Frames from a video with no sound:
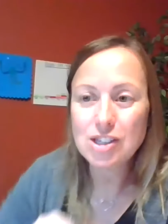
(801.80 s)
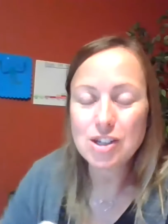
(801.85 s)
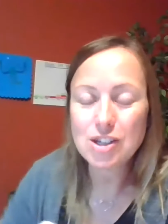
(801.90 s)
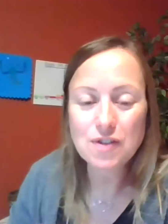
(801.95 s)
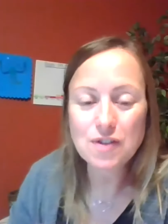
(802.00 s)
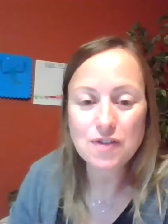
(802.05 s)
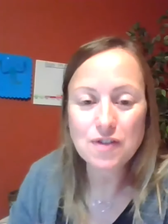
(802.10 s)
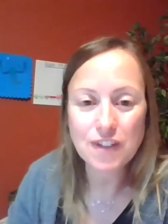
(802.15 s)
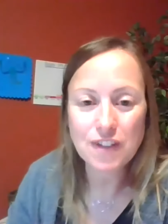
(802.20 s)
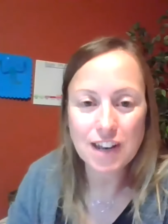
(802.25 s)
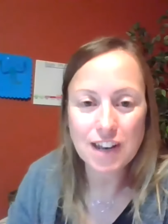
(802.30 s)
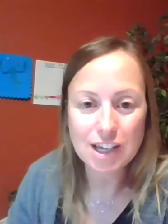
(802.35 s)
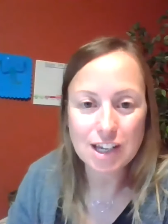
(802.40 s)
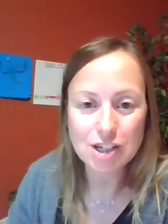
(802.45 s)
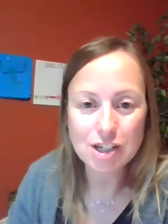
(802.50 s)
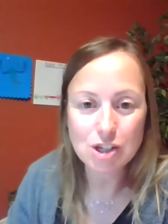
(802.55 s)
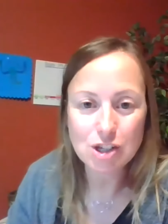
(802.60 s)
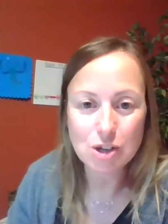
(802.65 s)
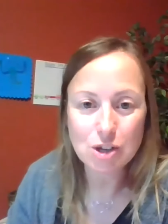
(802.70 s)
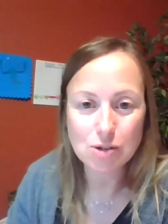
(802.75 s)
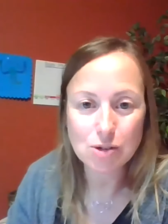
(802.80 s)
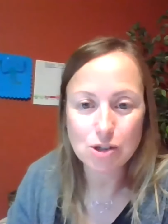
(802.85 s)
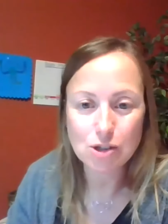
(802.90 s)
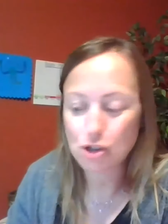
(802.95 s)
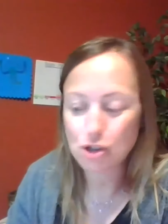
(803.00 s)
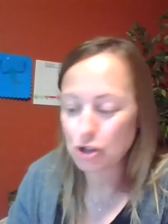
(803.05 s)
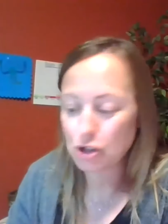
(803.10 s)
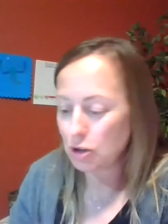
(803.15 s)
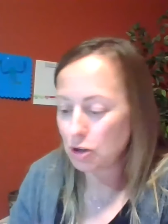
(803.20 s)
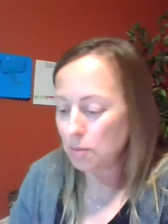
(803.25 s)
you finish those
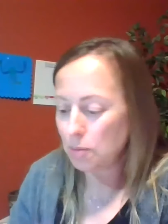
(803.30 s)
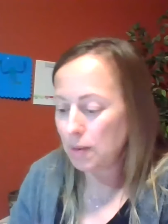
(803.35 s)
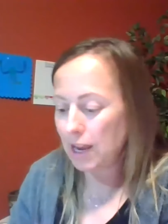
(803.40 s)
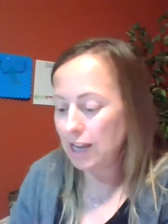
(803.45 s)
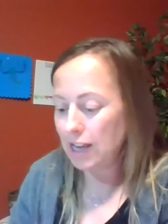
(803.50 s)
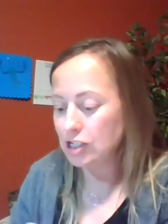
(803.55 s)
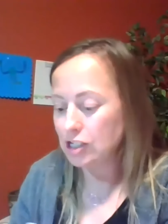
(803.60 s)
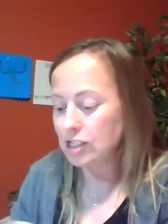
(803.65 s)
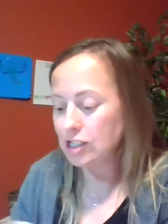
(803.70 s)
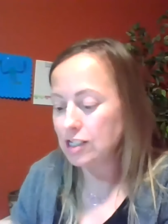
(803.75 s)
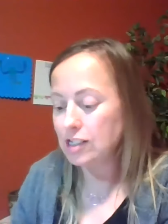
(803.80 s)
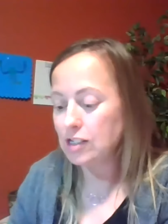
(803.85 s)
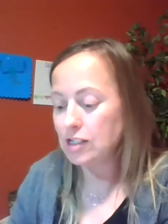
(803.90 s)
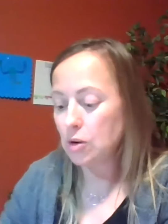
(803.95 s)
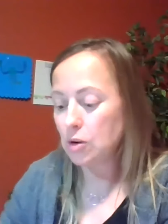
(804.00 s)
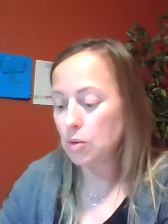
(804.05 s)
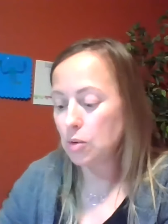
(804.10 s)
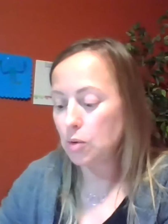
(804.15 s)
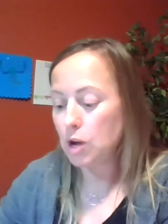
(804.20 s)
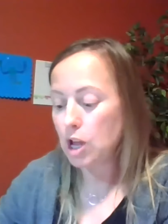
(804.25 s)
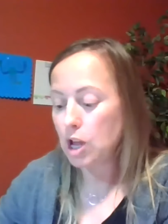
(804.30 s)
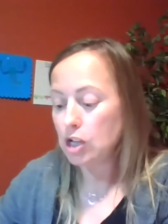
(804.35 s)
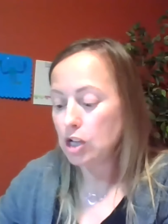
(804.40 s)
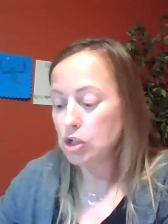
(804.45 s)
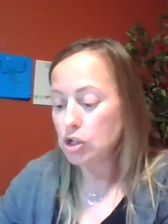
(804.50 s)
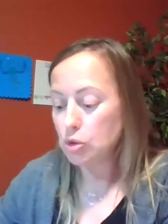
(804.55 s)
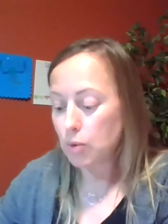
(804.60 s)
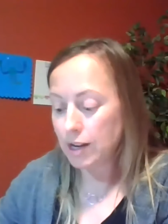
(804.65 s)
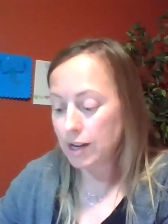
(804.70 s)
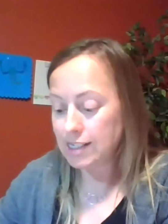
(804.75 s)
journal pages, so
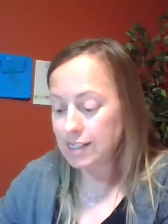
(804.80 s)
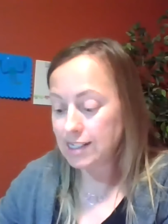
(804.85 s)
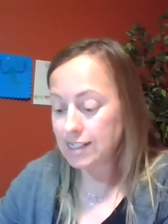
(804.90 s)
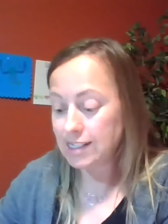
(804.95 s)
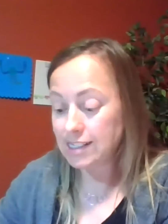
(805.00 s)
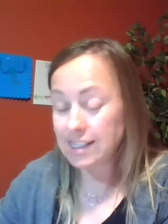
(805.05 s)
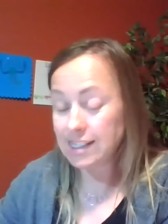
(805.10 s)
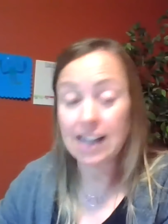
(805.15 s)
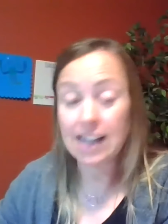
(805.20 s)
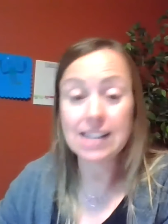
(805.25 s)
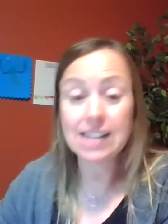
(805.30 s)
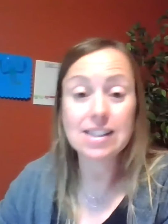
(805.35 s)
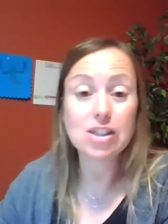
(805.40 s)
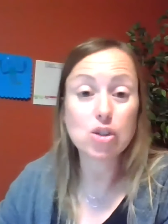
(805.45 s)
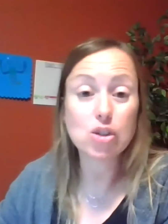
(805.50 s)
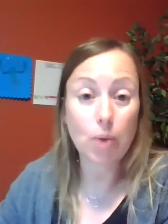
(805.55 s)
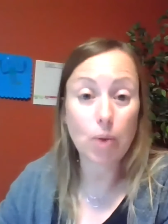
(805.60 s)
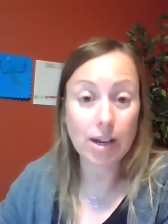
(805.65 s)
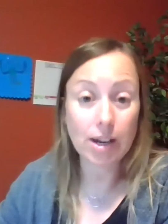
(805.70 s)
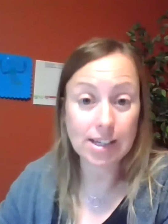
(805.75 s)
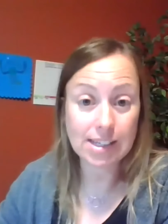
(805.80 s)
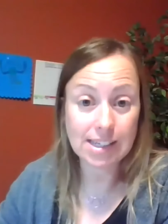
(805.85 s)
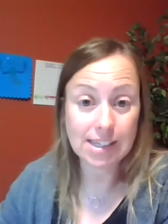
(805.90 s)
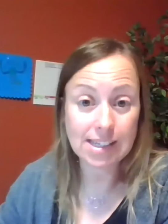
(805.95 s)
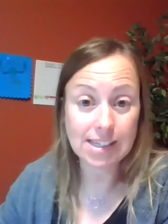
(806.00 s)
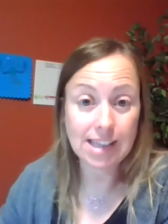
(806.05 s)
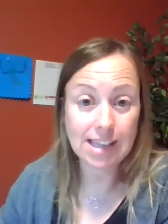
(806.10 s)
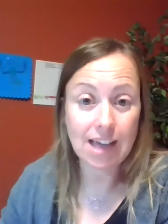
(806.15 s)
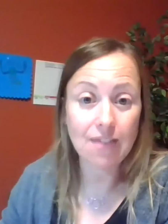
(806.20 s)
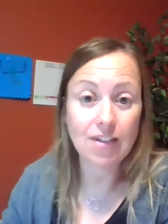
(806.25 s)
26,
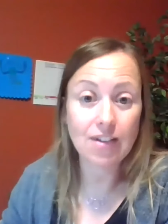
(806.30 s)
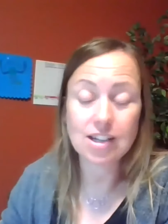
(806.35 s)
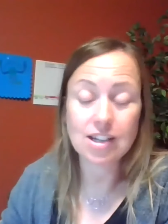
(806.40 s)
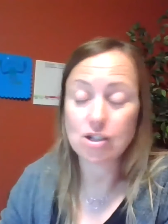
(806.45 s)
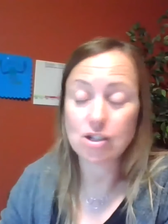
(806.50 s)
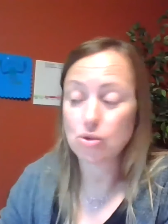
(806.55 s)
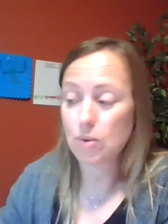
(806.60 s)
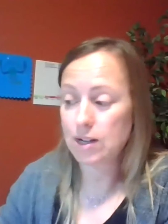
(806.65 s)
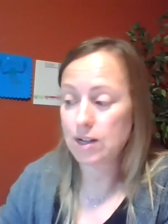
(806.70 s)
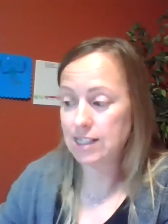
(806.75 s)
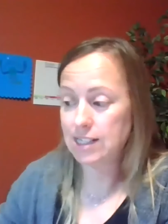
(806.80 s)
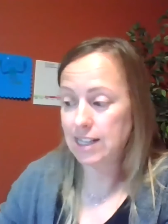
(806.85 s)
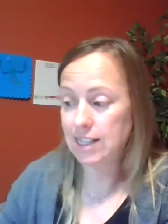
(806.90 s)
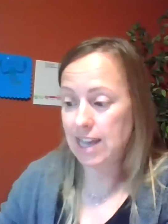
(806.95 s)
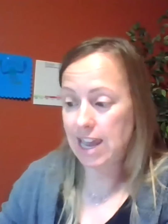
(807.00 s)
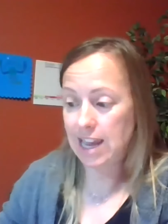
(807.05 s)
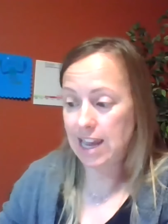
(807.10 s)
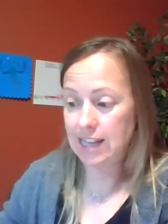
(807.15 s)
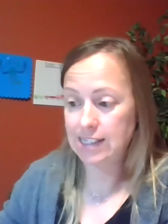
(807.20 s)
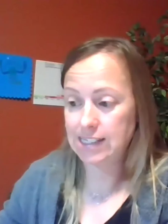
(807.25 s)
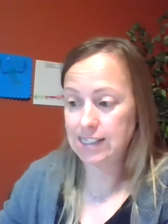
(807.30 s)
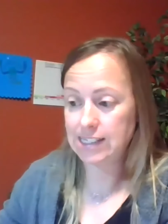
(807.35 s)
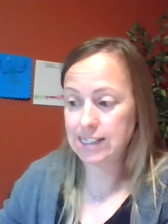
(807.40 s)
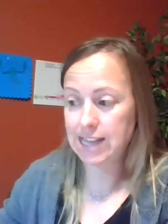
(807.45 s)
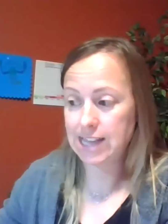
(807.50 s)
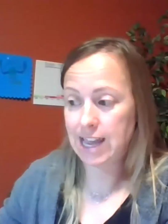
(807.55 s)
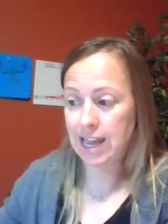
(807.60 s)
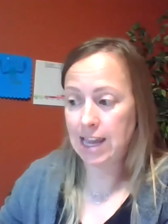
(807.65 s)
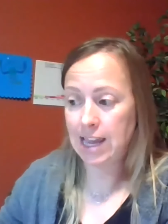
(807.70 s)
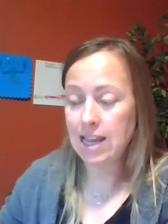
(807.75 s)
27, and 28
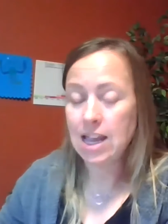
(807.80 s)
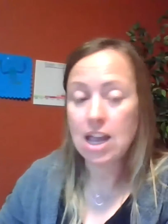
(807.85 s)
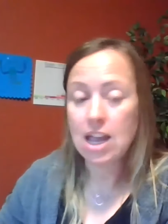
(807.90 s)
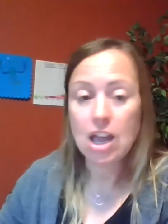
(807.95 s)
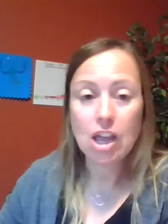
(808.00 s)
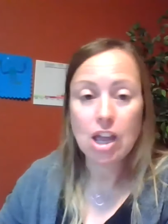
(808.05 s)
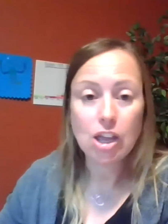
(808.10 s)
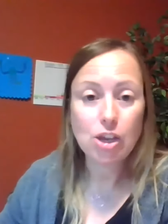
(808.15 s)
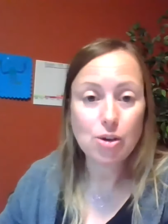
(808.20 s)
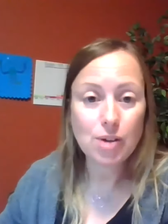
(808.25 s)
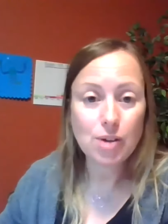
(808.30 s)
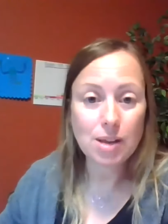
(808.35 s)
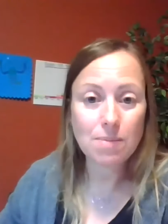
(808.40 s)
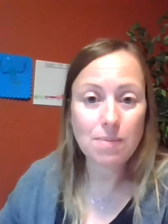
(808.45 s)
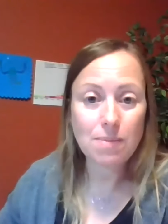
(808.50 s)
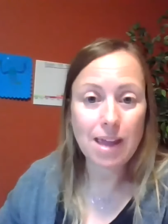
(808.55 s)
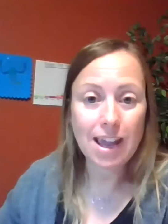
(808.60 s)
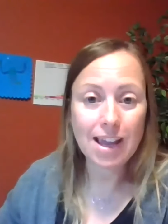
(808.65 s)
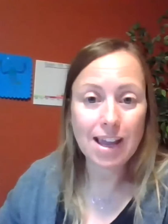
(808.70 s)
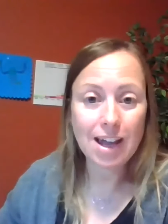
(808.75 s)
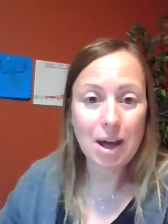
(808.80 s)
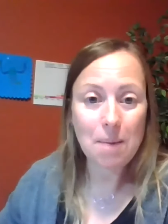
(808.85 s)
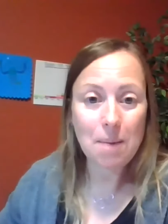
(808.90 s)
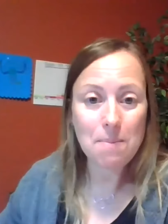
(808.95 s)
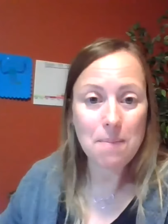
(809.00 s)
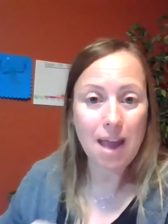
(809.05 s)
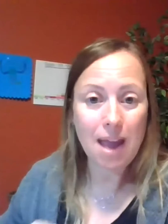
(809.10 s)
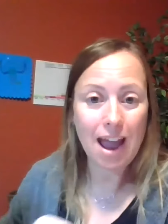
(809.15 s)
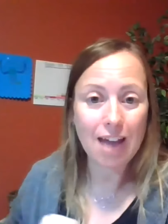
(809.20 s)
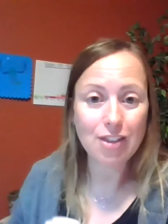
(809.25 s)
today, you can make a
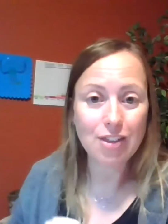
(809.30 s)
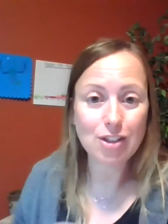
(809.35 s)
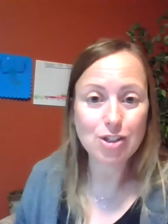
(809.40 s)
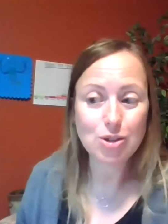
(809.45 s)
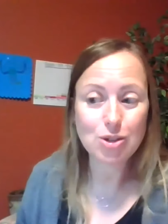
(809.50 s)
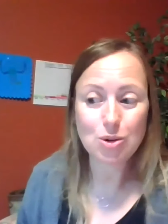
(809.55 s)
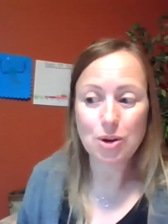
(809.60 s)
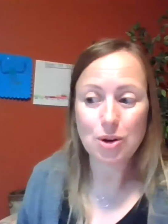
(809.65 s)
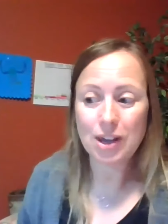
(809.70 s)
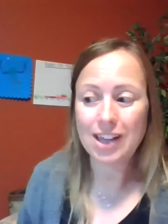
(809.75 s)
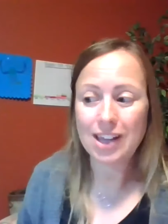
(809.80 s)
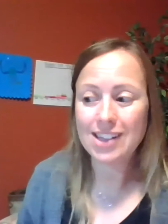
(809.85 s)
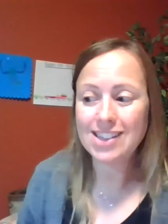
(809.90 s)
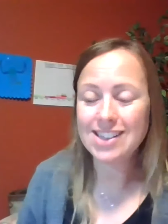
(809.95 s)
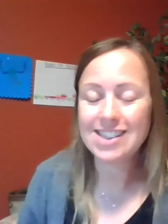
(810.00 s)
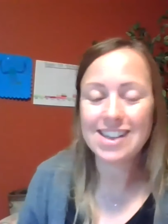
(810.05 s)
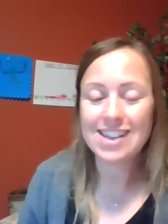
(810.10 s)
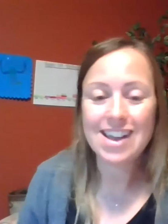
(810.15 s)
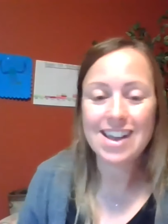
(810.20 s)
math choice.